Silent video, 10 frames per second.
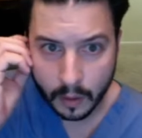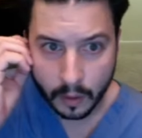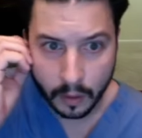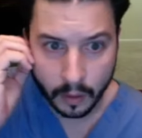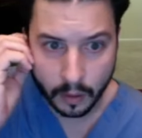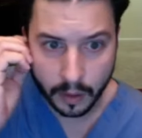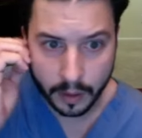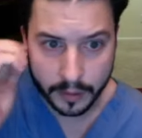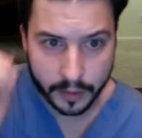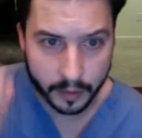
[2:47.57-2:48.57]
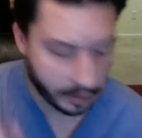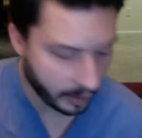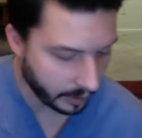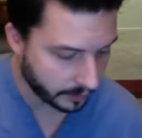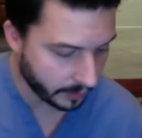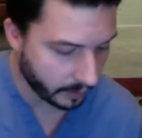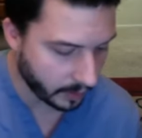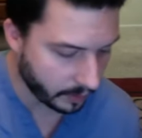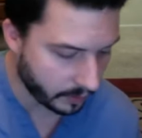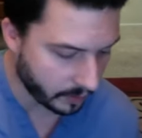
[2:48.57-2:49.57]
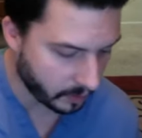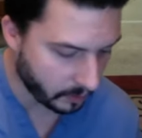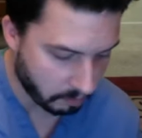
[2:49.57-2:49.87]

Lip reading: Alright, so the next thing I'm going to do